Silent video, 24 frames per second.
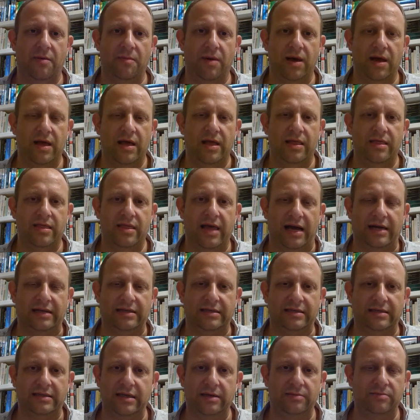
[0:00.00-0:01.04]
That
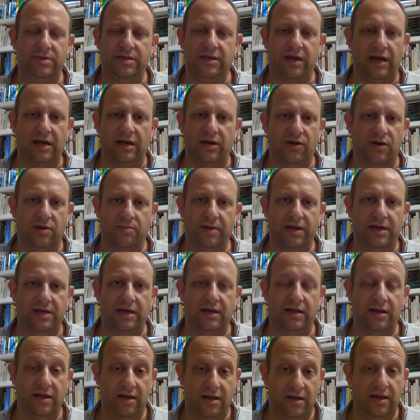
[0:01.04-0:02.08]
seems like not a big deal.
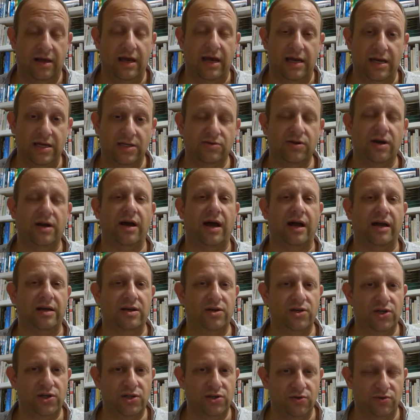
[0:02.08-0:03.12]
In Israel, I can
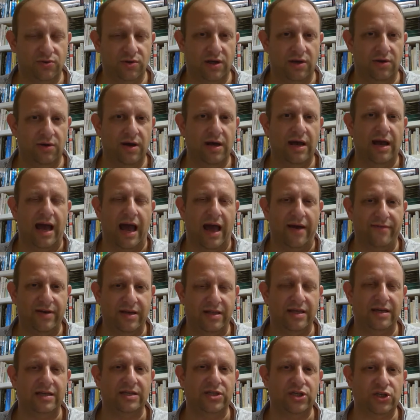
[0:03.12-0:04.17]
assure you, having things
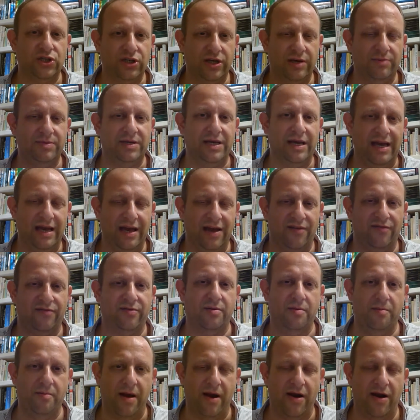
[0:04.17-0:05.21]
shipped here from
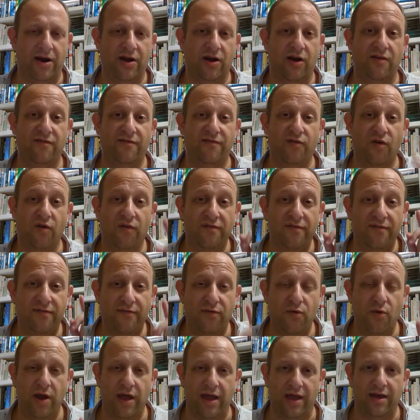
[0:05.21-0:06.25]
America for free.
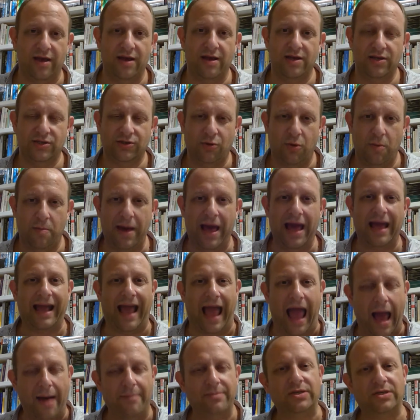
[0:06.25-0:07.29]
So we're paying
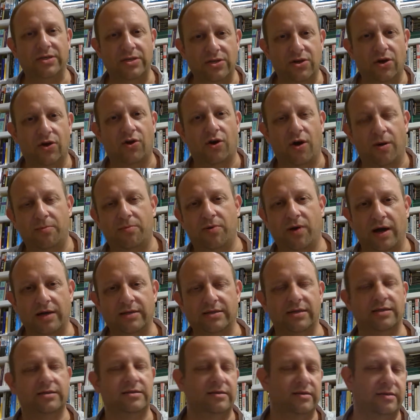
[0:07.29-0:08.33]
Amazon.com prices.
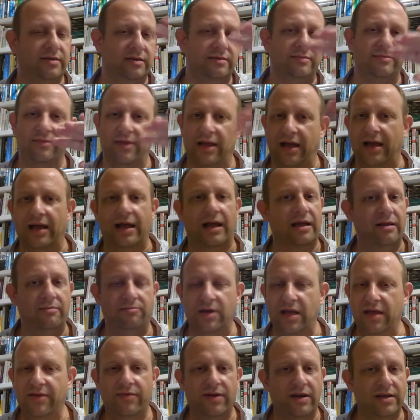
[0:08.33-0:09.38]
I am leaving
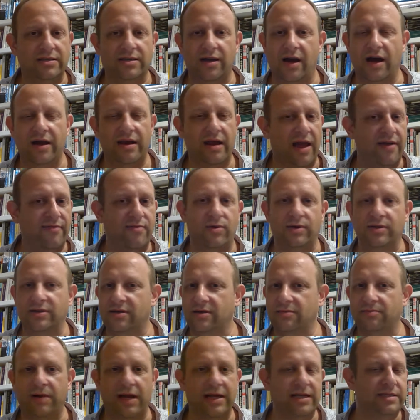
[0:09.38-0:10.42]
aside everyone's
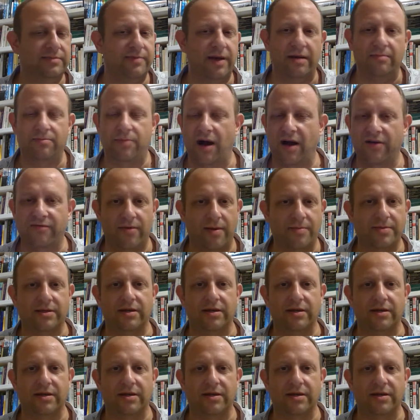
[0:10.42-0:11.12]
complaints about buying from Amazon.